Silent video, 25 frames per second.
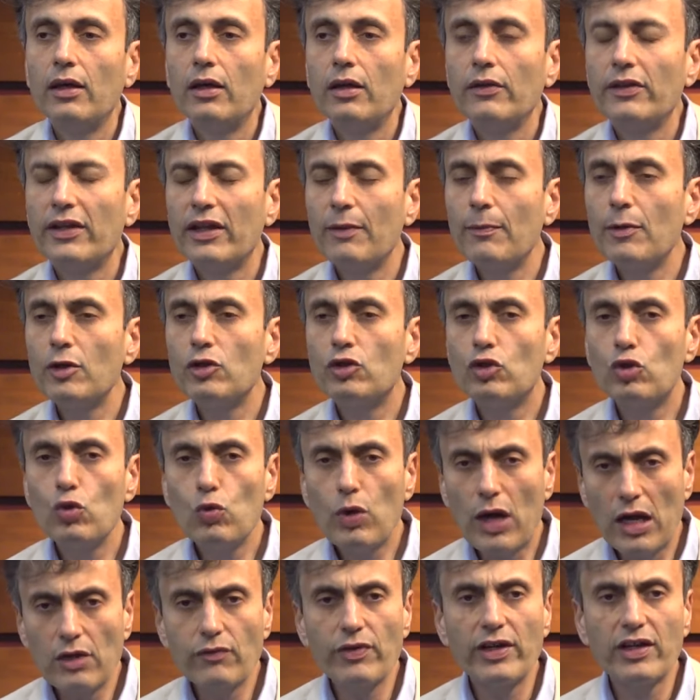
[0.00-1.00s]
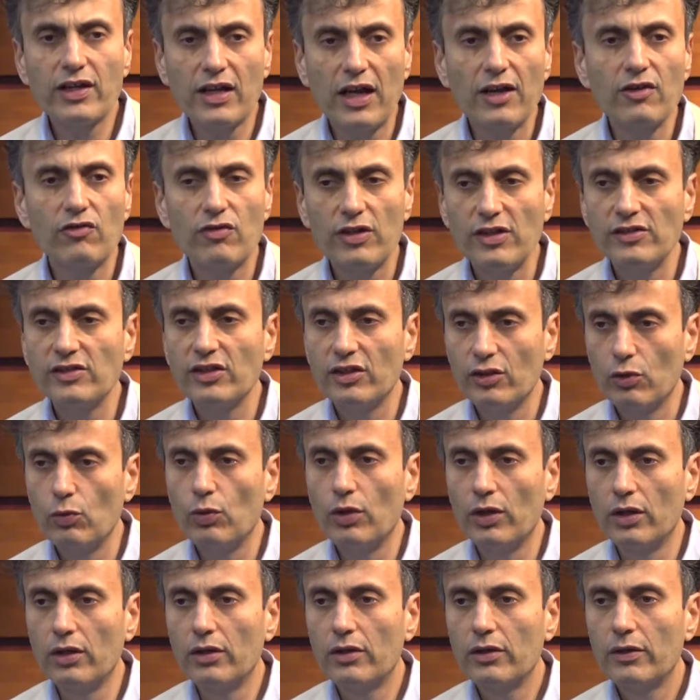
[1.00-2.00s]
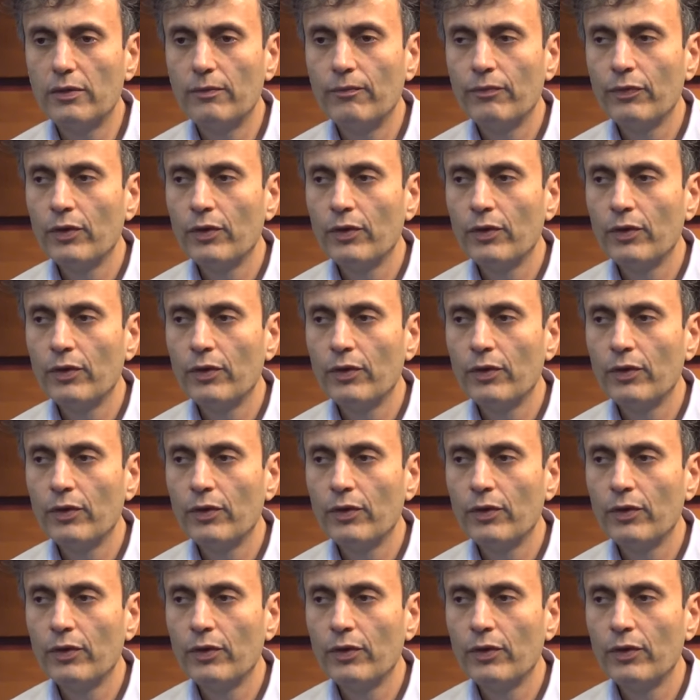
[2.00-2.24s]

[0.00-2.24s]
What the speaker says: there are about 200 countries in the world.